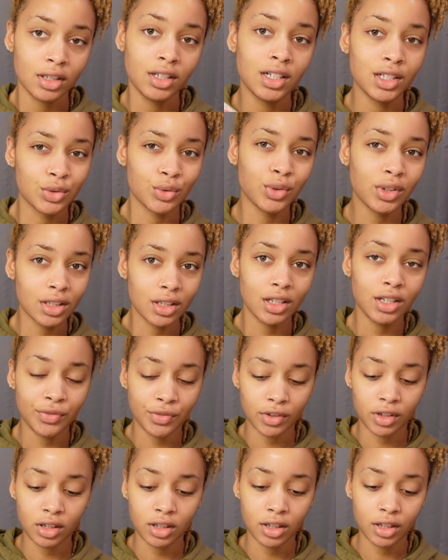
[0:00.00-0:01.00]
it's really good
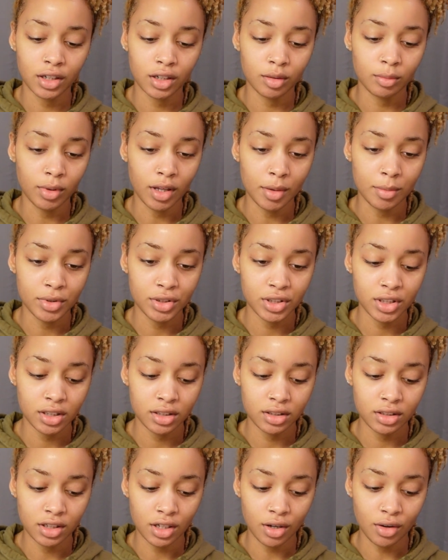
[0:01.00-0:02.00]
for clearing
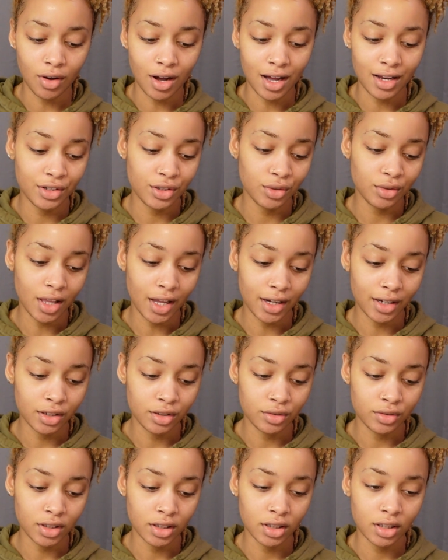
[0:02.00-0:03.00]
blemishes, so I do like
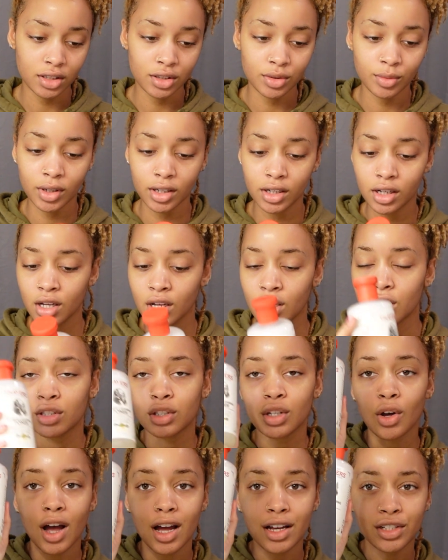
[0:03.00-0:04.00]
using this one.
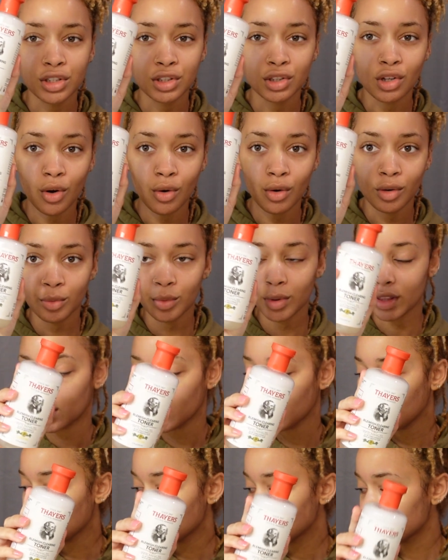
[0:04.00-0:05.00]
So I just go in with
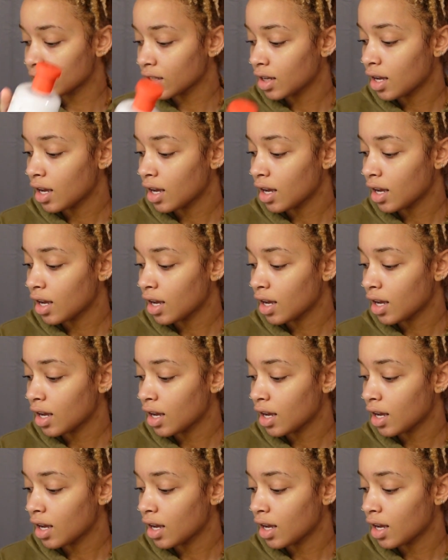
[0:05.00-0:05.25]
this,